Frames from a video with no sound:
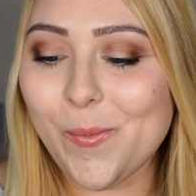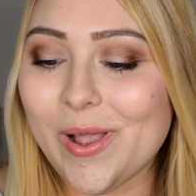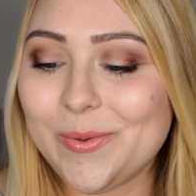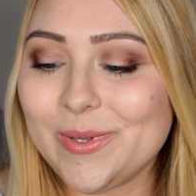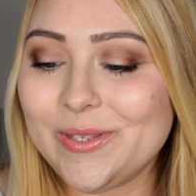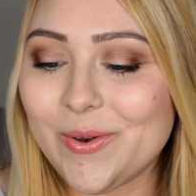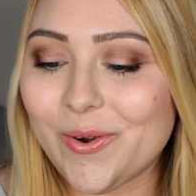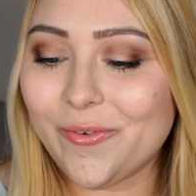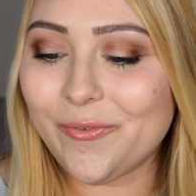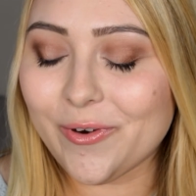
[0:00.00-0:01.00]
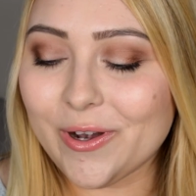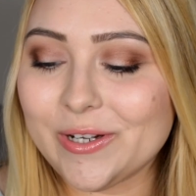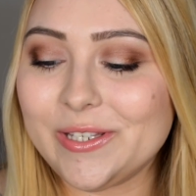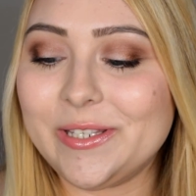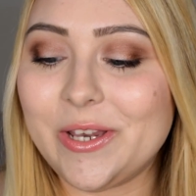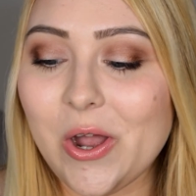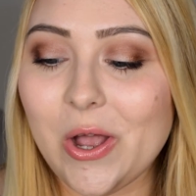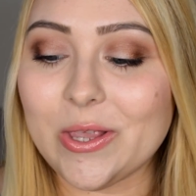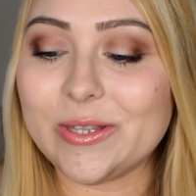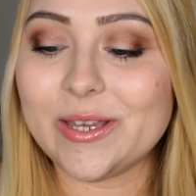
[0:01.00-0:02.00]
What was your first
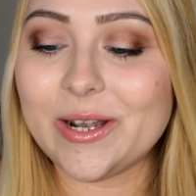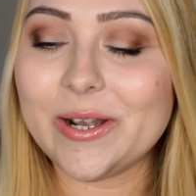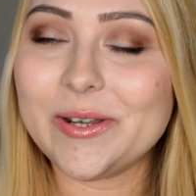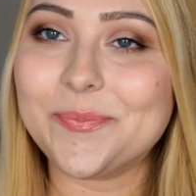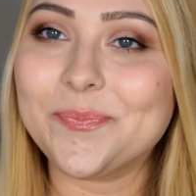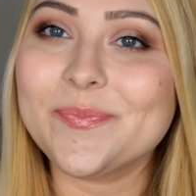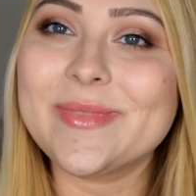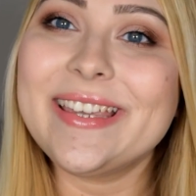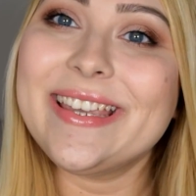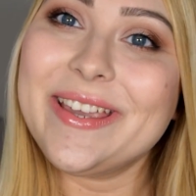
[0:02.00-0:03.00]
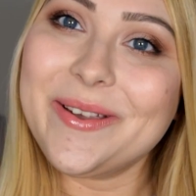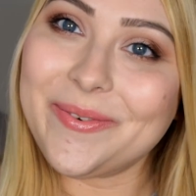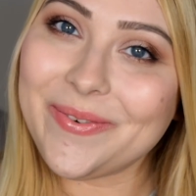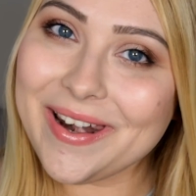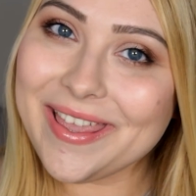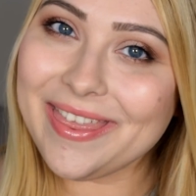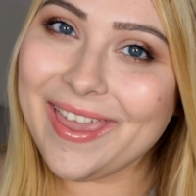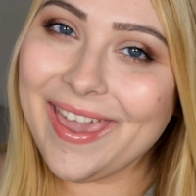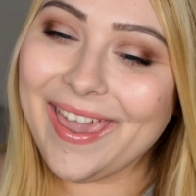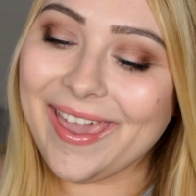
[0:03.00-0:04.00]
concert? Funny
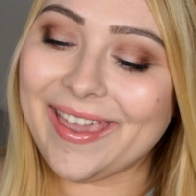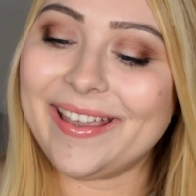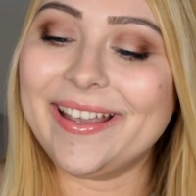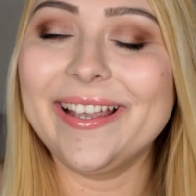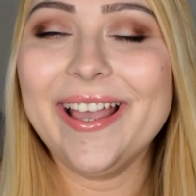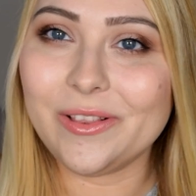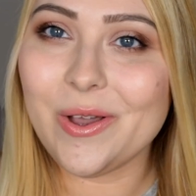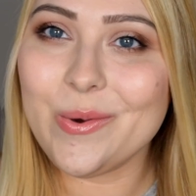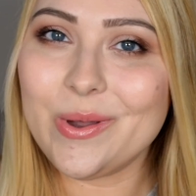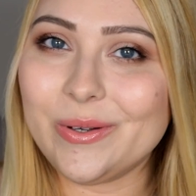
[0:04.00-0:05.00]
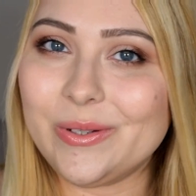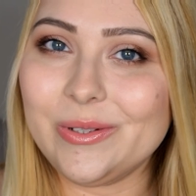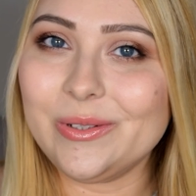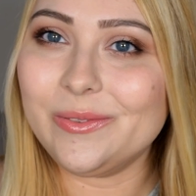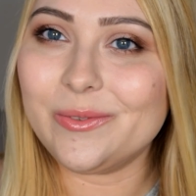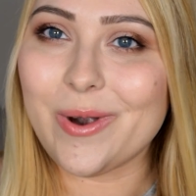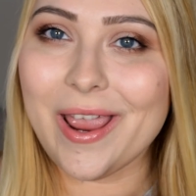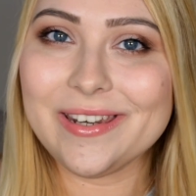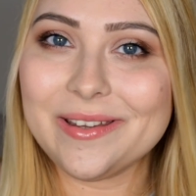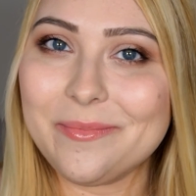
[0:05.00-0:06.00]
thing, local
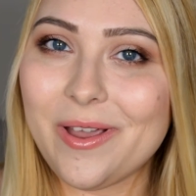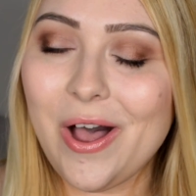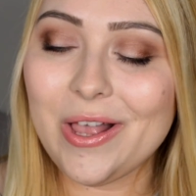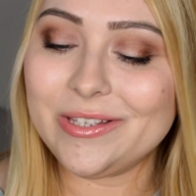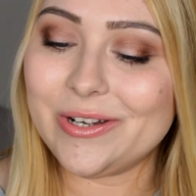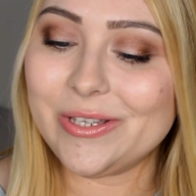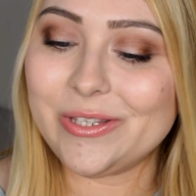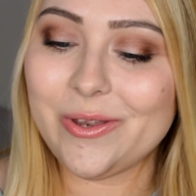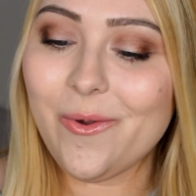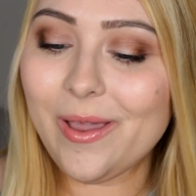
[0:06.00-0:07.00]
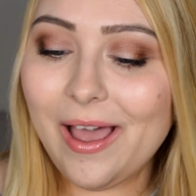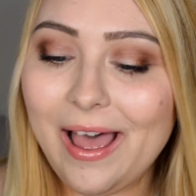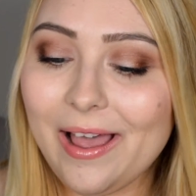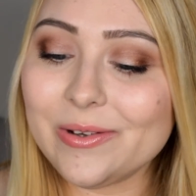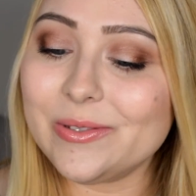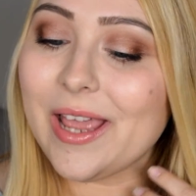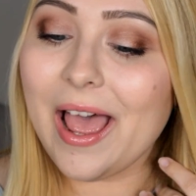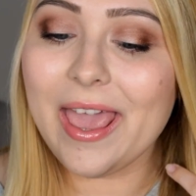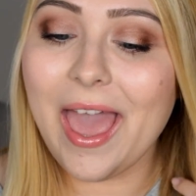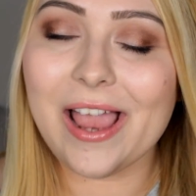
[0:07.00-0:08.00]
random concerts don't count.
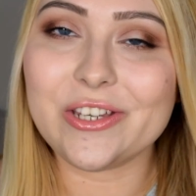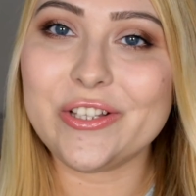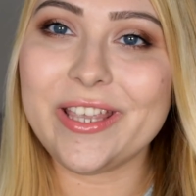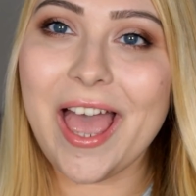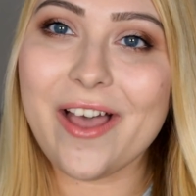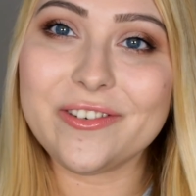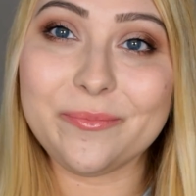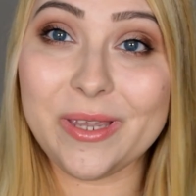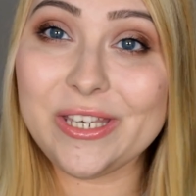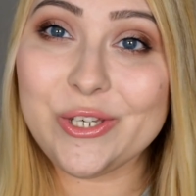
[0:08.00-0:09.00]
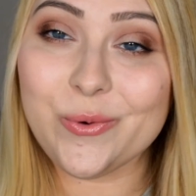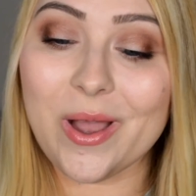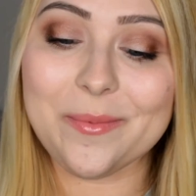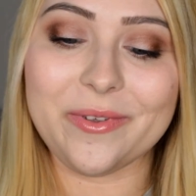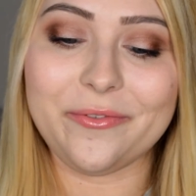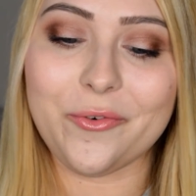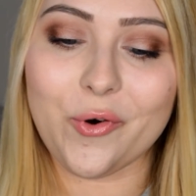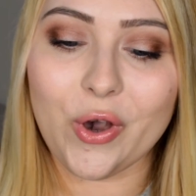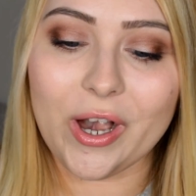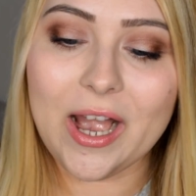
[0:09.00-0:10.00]
I actually haven't been to one
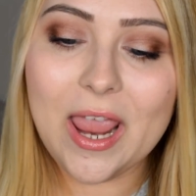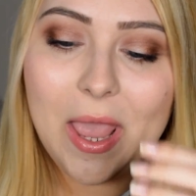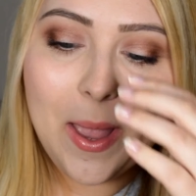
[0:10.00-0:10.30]
before